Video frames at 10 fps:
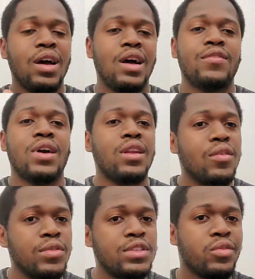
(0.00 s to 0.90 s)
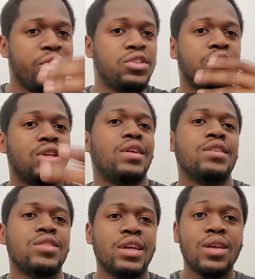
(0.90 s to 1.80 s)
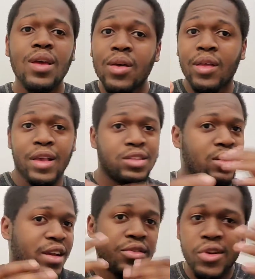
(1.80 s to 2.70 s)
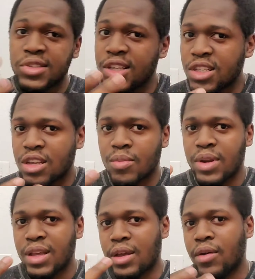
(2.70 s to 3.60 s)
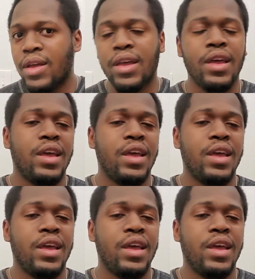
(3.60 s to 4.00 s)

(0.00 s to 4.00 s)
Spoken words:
I kind of did some research on it. I was like, is there like another season coming out?